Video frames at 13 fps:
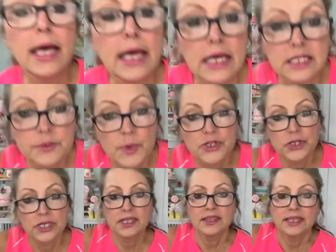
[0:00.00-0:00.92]
them,
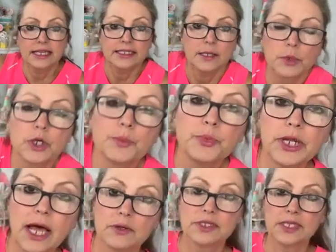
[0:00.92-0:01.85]
especially the things I'm
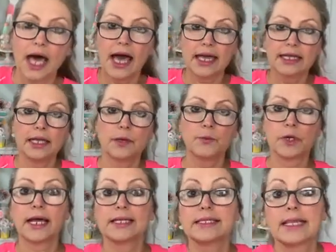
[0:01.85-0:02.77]
gonna put outside.
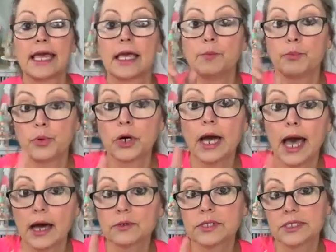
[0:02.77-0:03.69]
And when I say
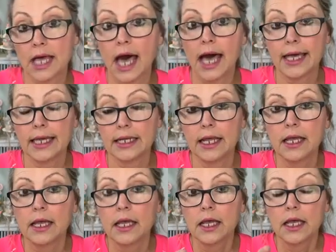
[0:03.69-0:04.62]
put
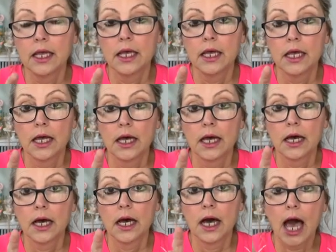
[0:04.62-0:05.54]
outside,
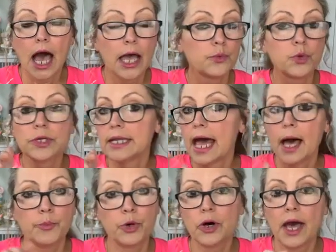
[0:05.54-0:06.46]
I
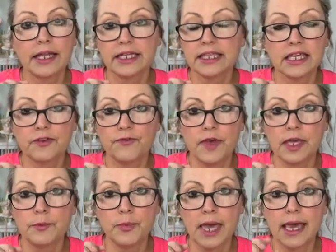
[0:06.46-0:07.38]
would not put anything
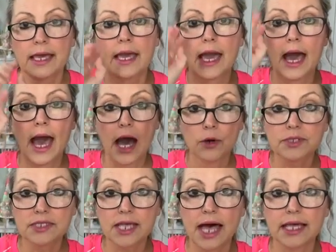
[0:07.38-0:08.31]
fake back
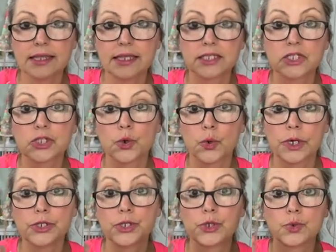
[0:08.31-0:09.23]
outside that's
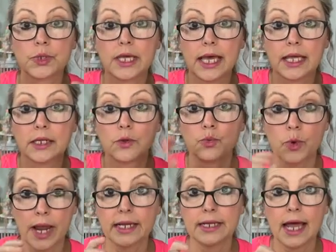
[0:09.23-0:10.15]
going to
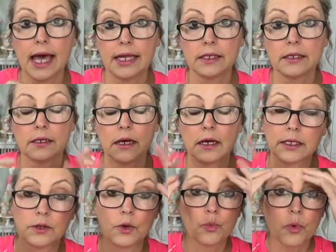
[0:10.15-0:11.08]
get rained on
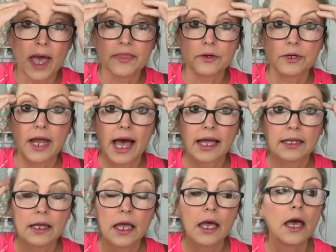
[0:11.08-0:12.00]
and weathered
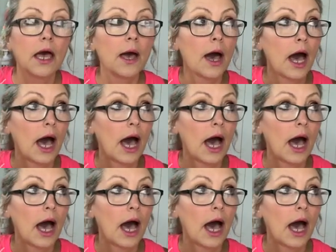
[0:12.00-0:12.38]
on.